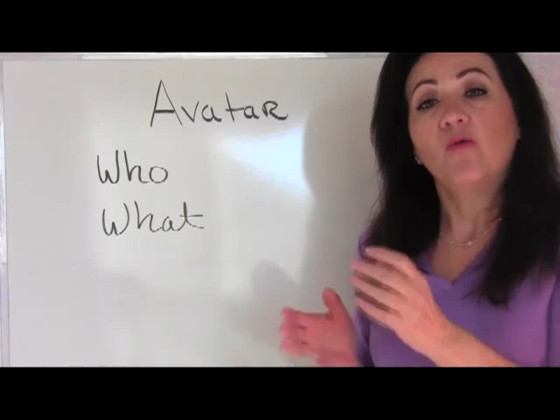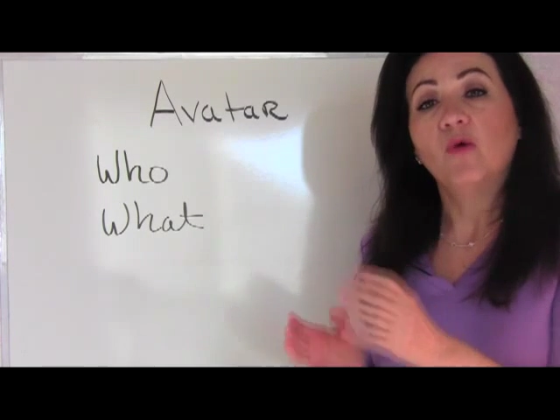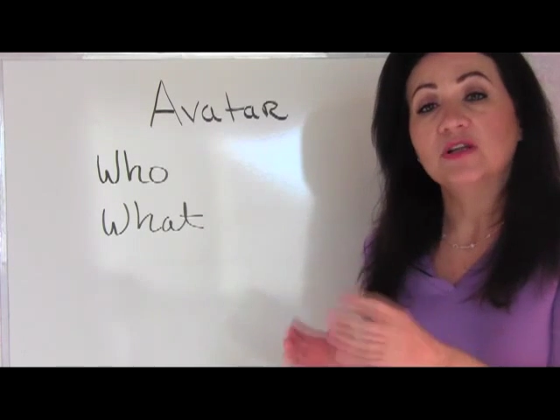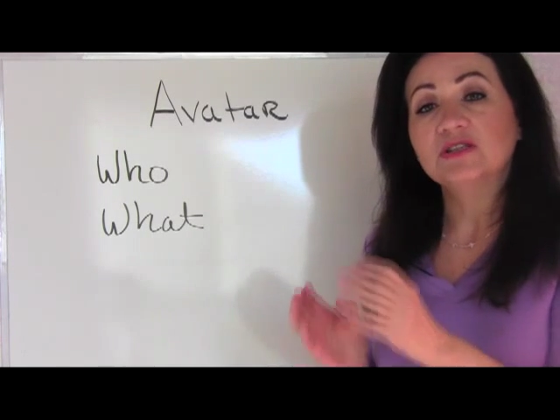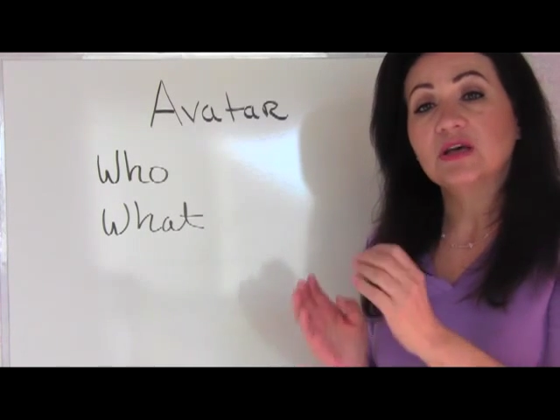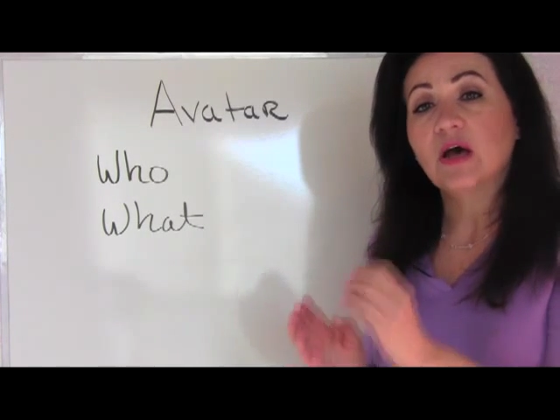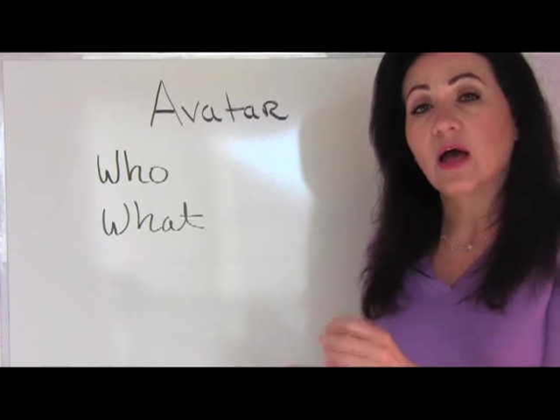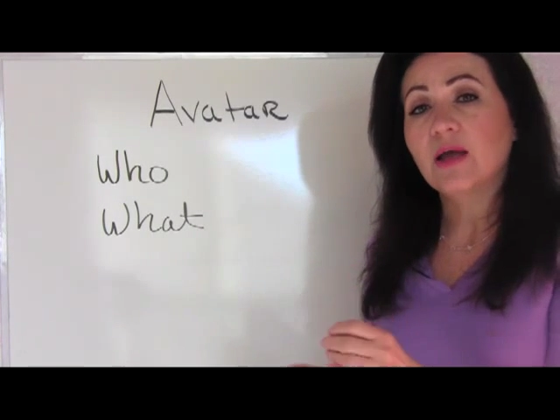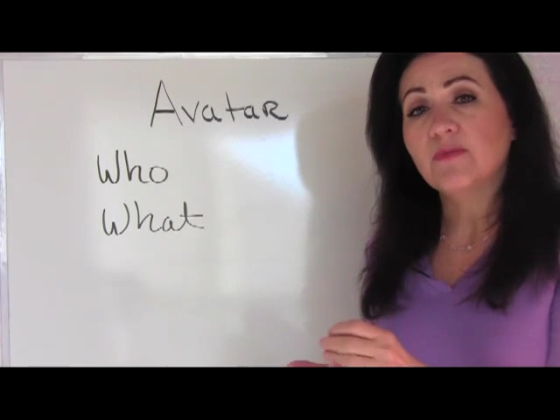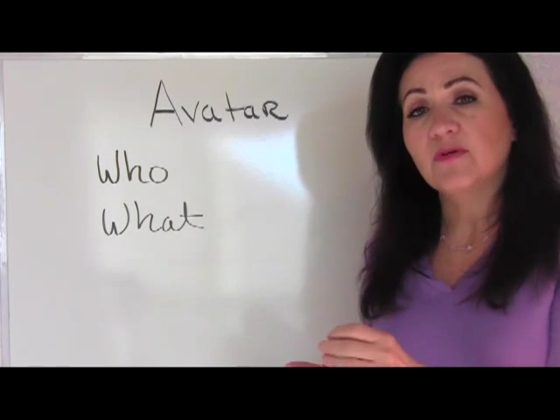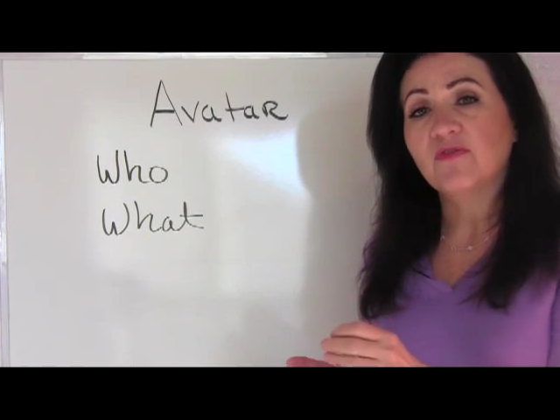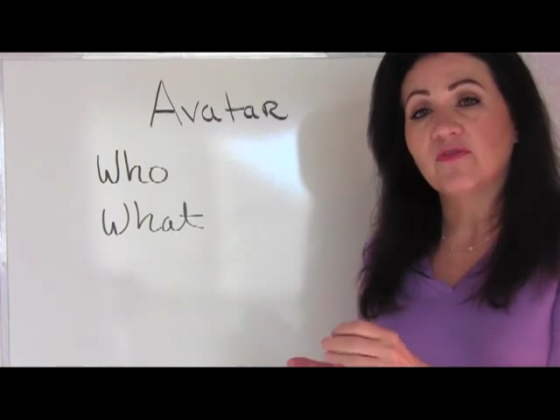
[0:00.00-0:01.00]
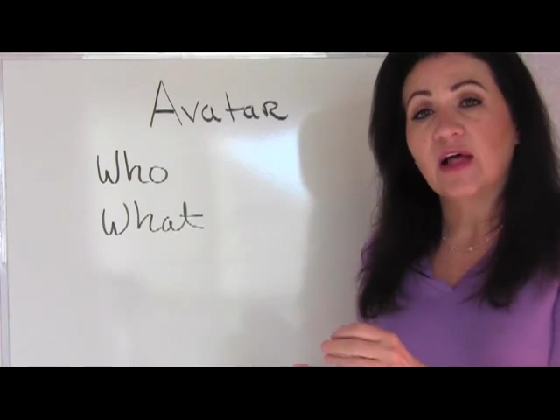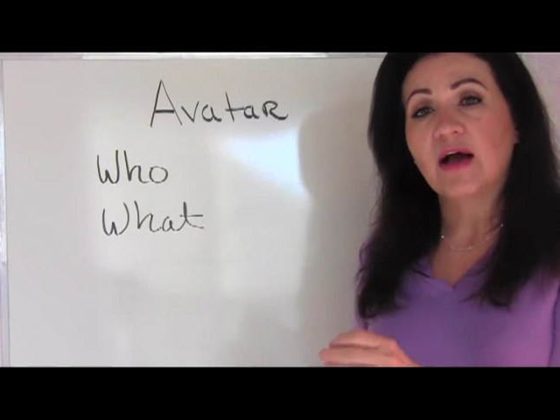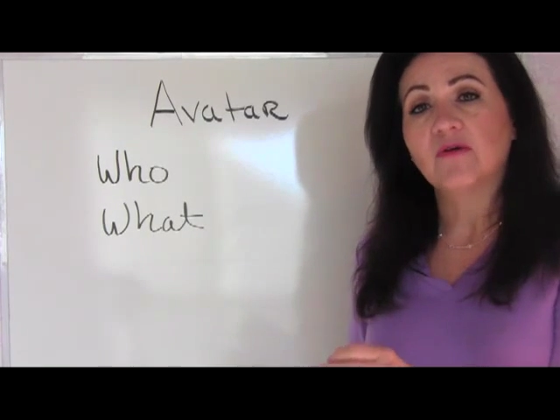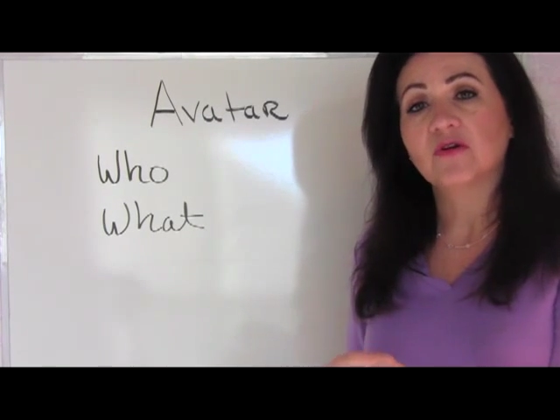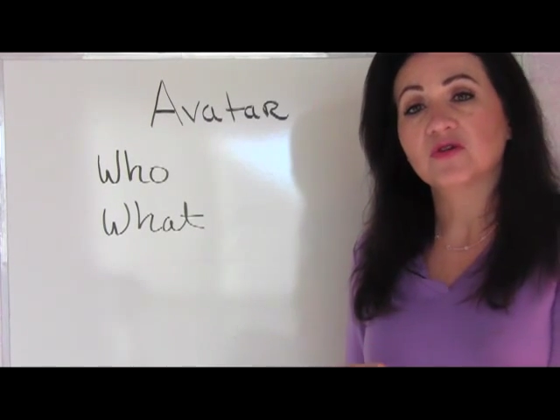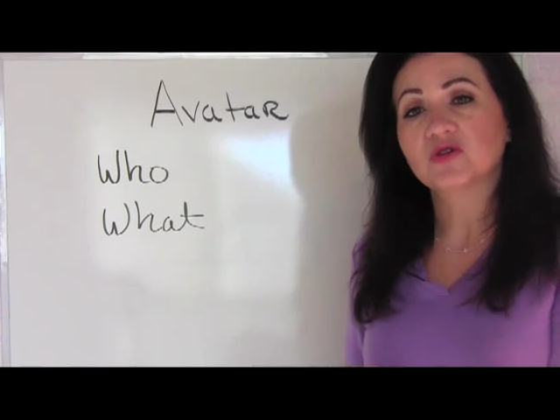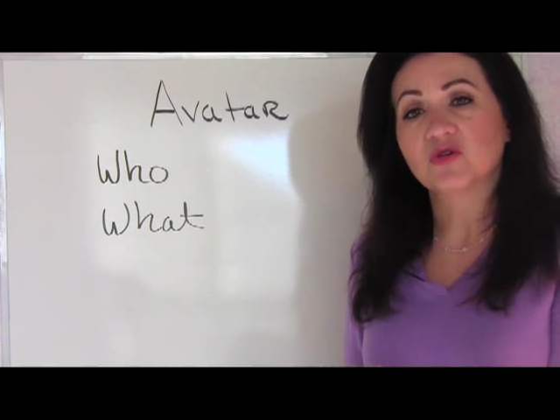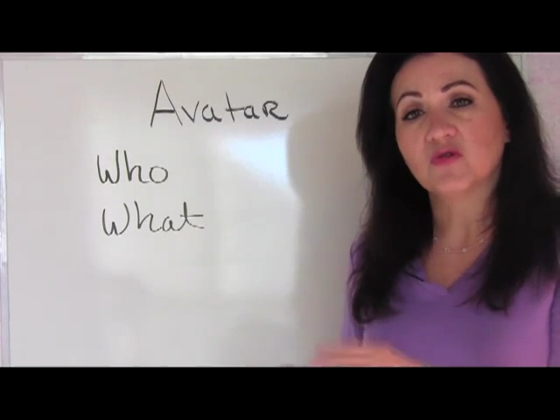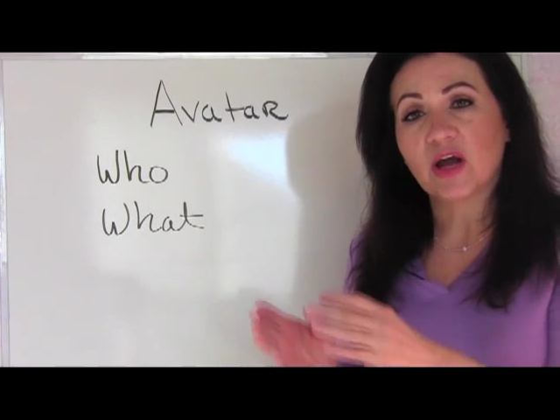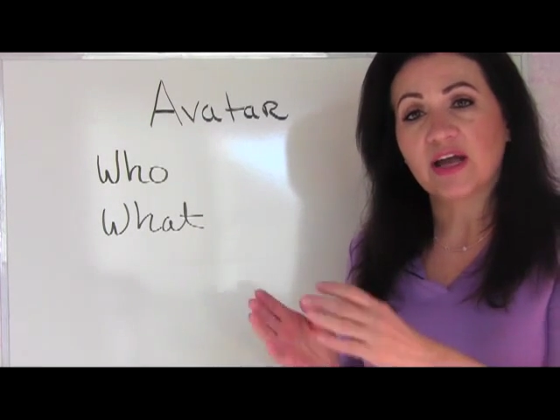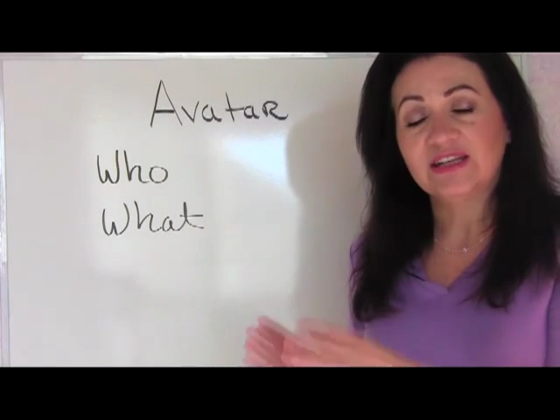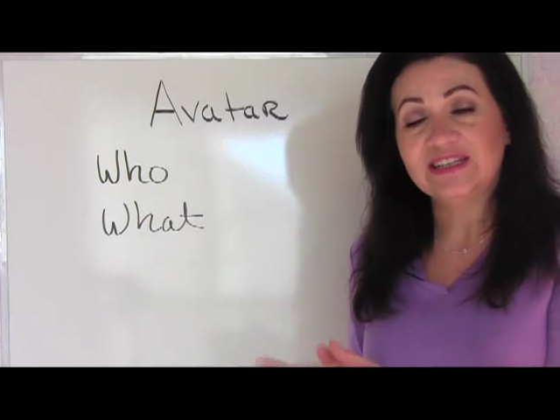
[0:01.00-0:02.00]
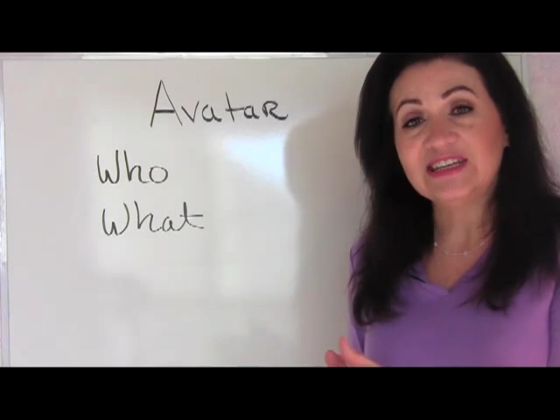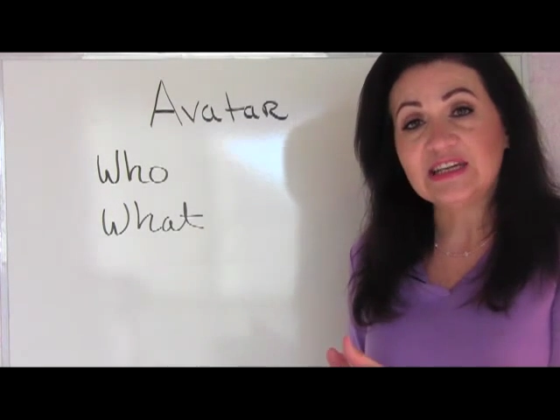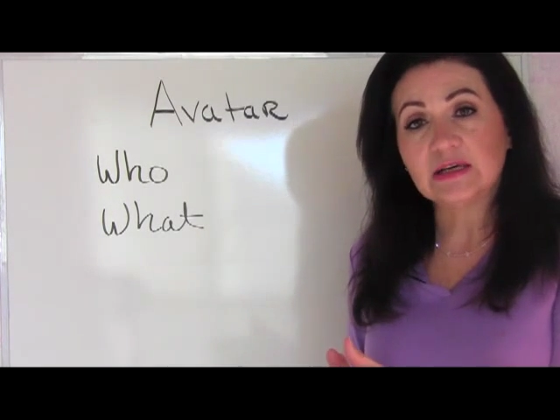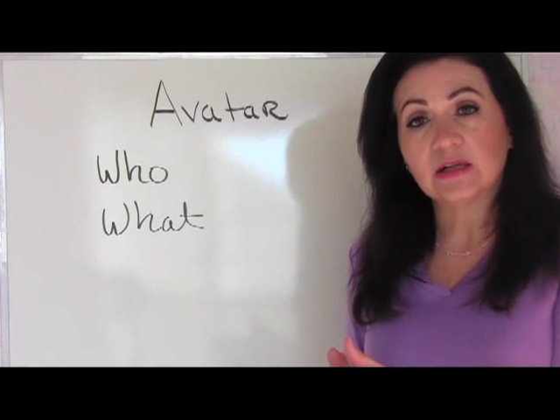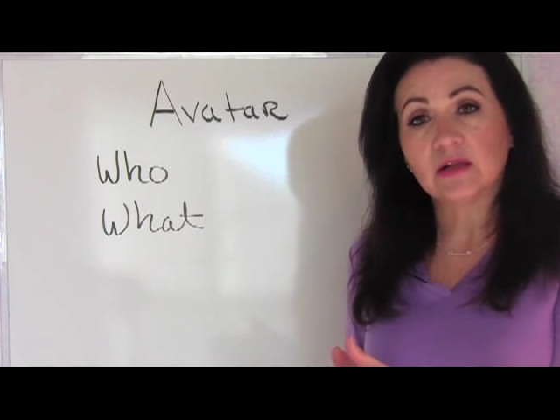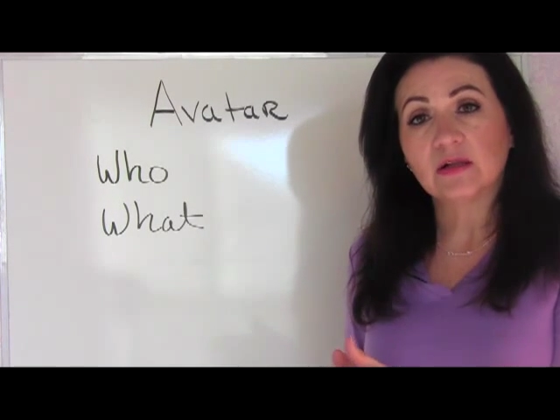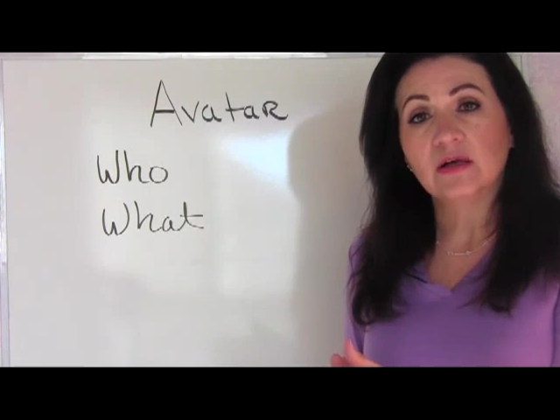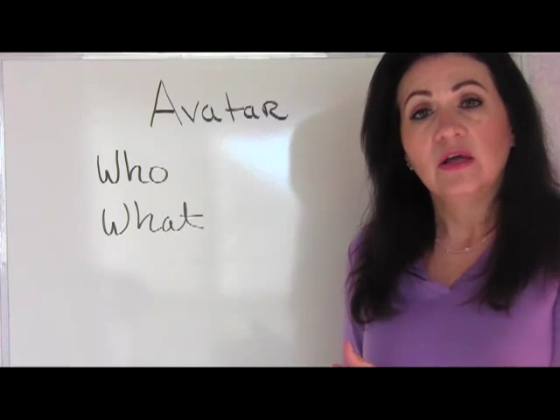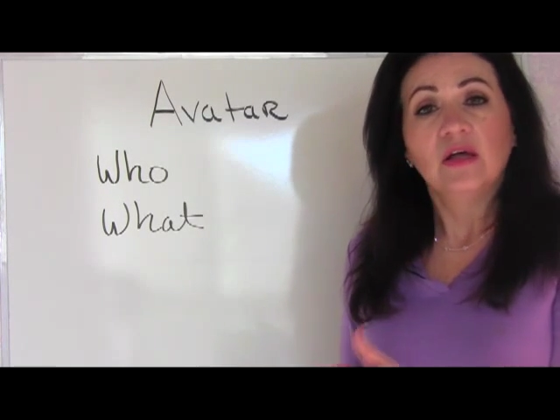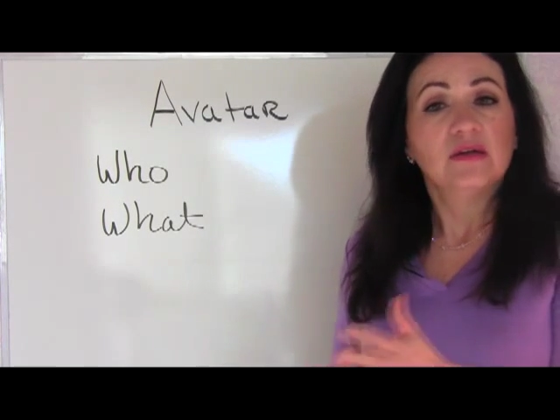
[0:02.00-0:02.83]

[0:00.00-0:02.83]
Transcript: what type of flowers are ideal,